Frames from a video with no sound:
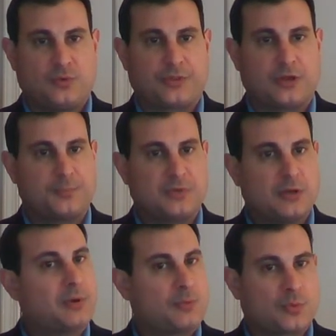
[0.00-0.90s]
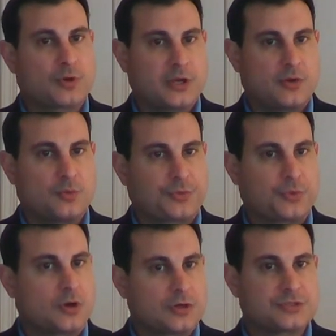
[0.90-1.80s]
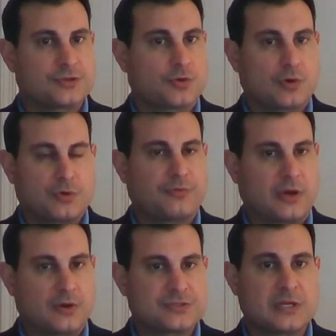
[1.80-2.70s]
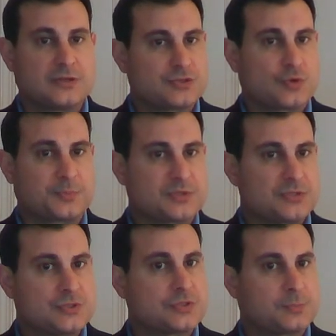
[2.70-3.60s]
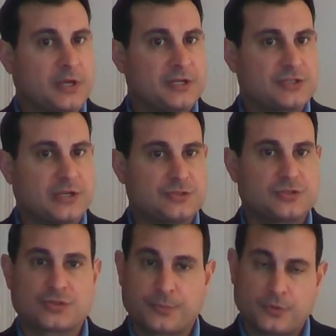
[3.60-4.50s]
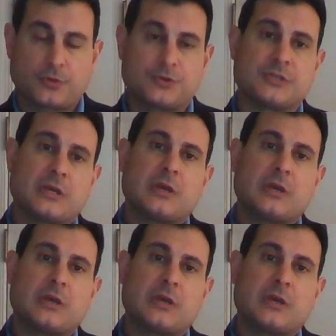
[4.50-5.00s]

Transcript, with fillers: with an update about what we're hearing with regards to the coronavirus and disruption to supply chains, distributors,